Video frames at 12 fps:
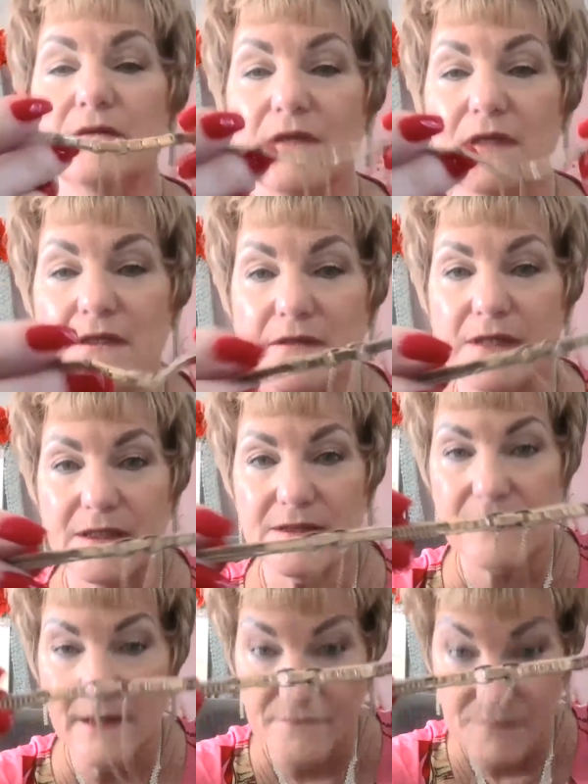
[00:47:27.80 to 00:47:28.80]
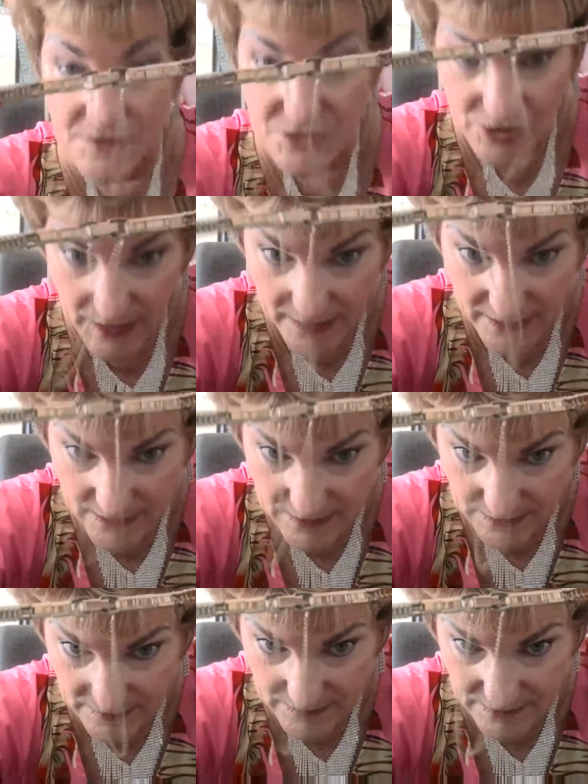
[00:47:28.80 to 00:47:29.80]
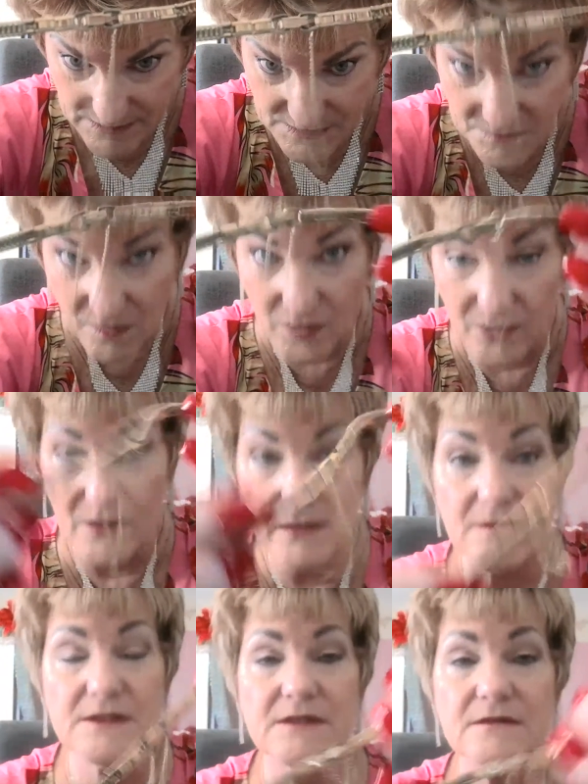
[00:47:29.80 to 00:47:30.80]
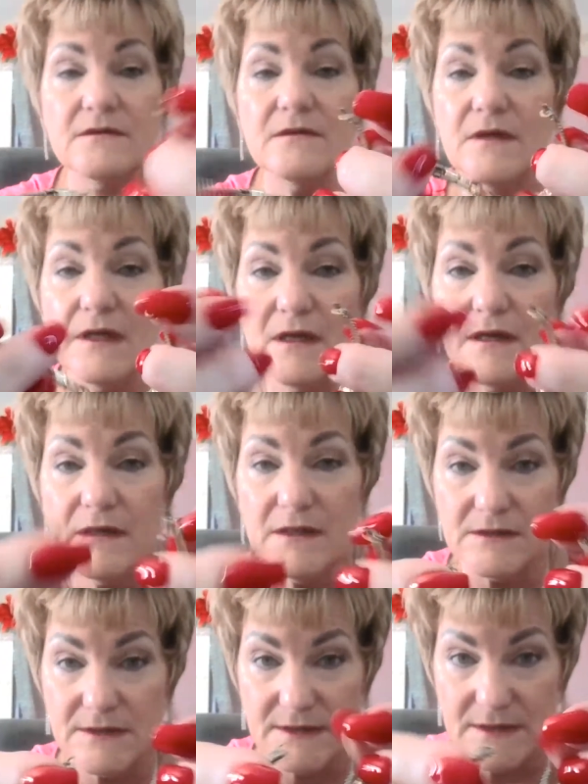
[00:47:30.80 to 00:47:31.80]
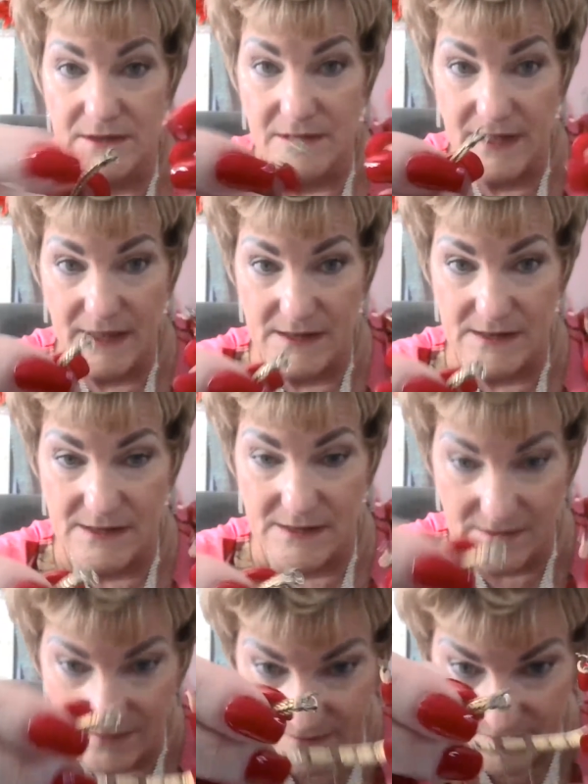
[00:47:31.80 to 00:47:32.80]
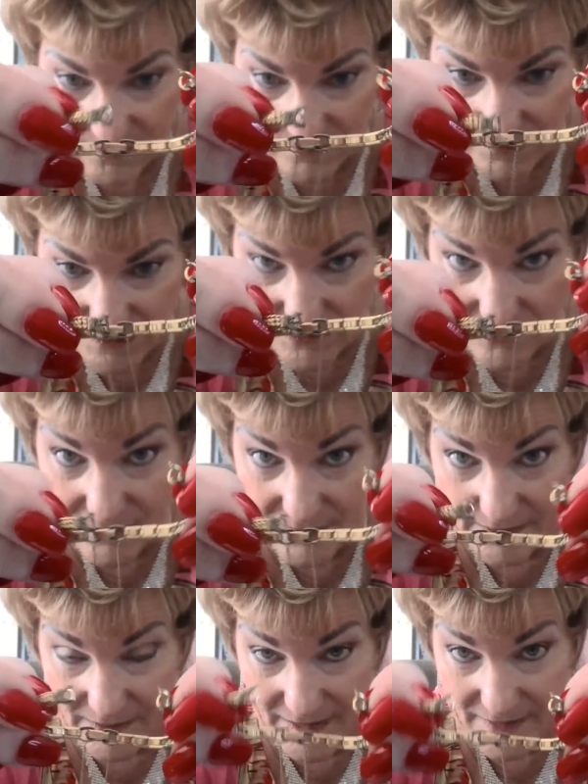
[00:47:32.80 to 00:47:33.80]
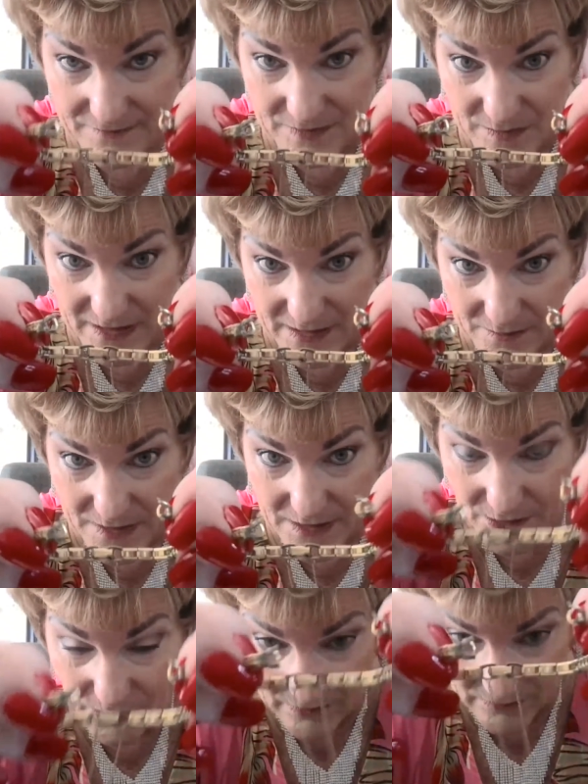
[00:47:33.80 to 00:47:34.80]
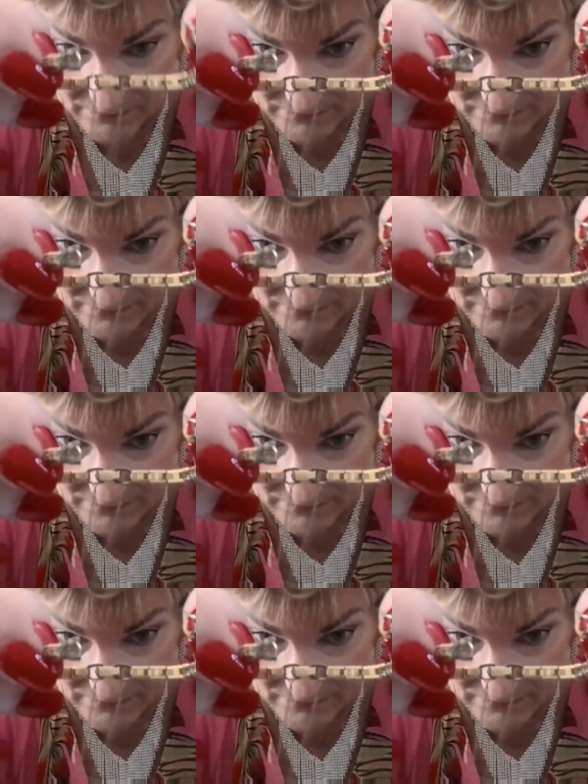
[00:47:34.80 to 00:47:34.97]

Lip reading: It does have the chain, and it is marked. It still has the little, it'll have to be a bigger